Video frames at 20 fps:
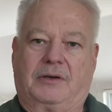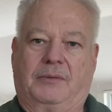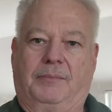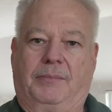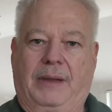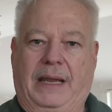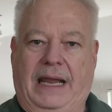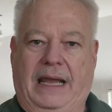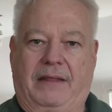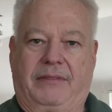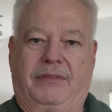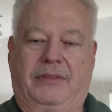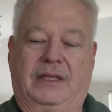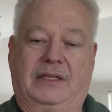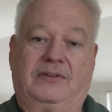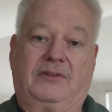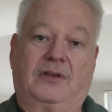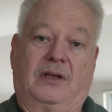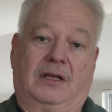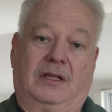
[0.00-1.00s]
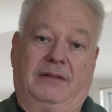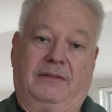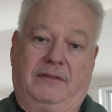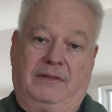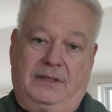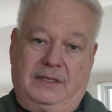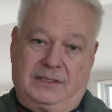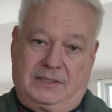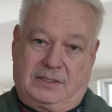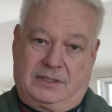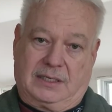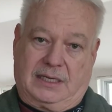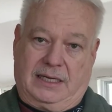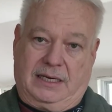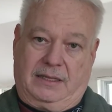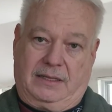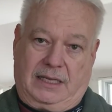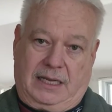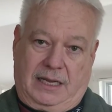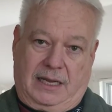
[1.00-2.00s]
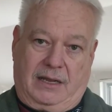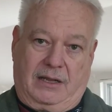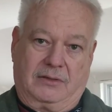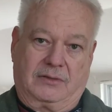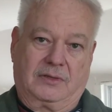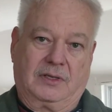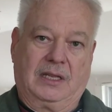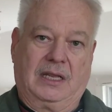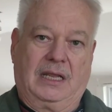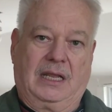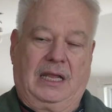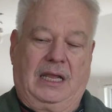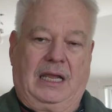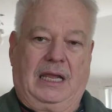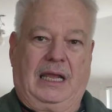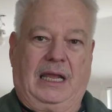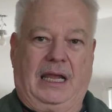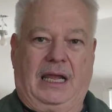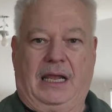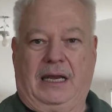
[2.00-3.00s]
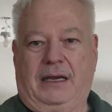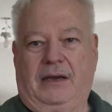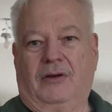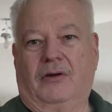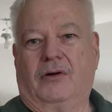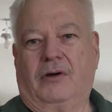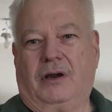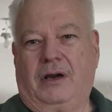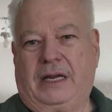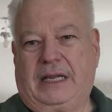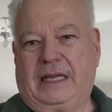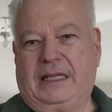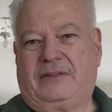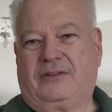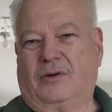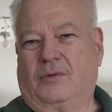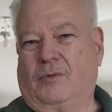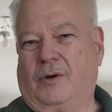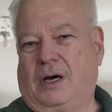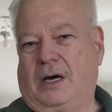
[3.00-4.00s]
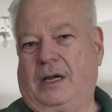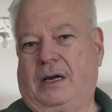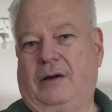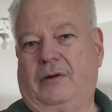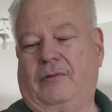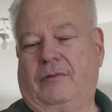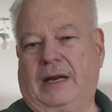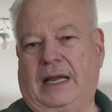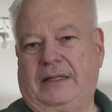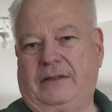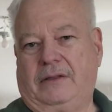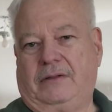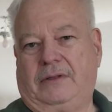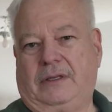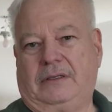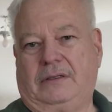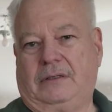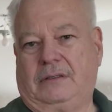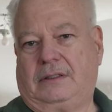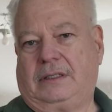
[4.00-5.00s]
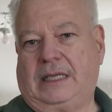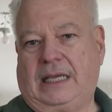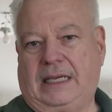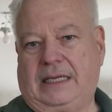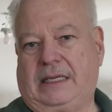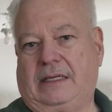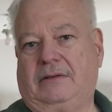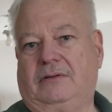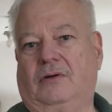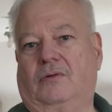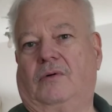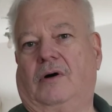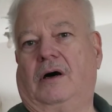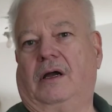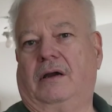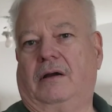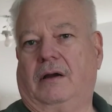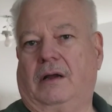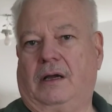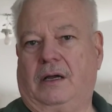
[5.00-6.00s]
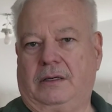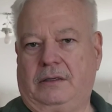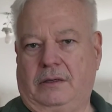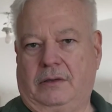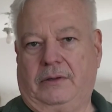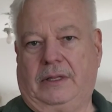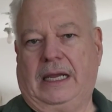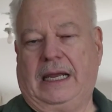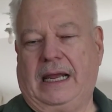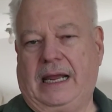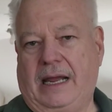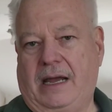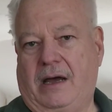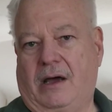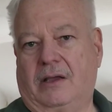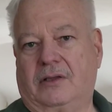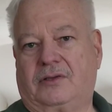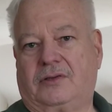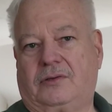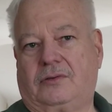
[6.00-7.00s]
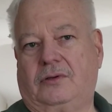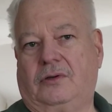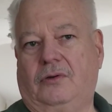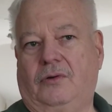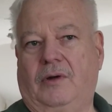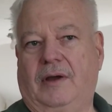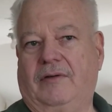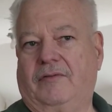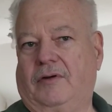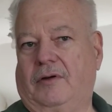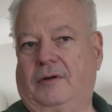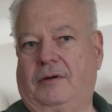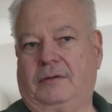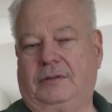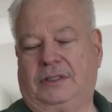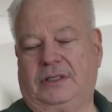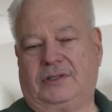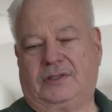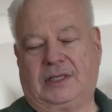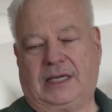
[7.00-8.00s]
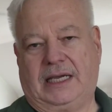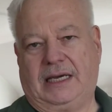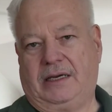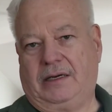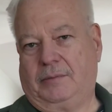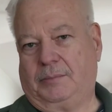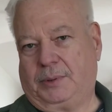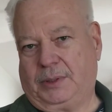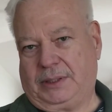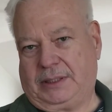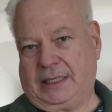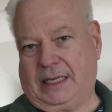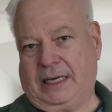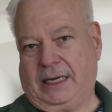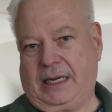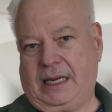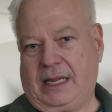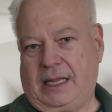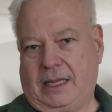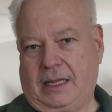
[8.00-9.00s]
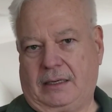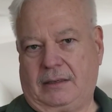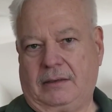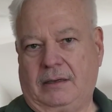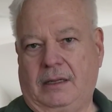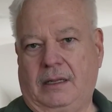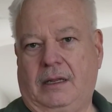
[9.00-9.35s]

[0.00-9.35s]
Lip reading: bath that's on this side of the house. And in order to get the water, rather than taking the water under the house, whoever decided to put that in